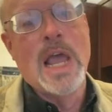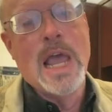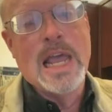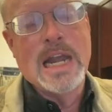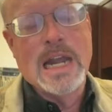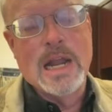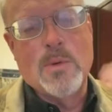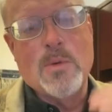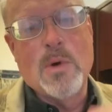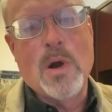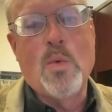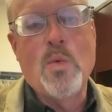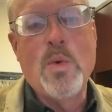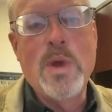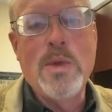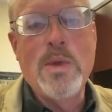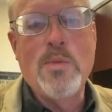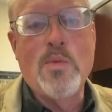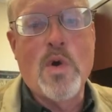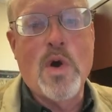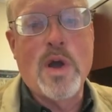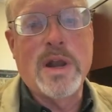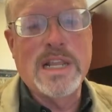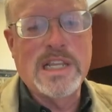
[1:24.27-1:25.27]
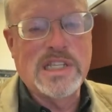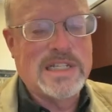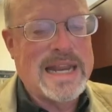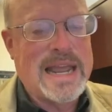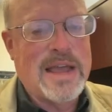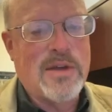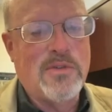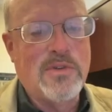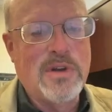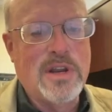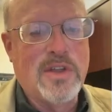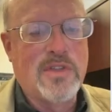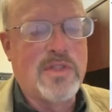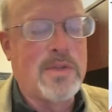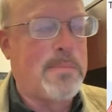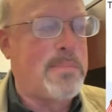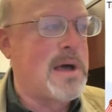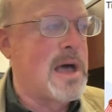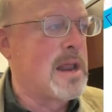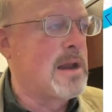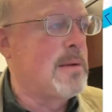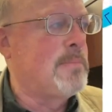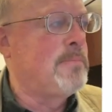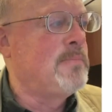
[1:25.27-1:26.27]
Now, what we want is down near the
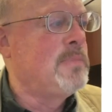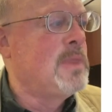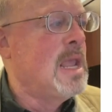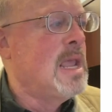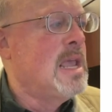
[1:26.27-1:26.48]
bottom.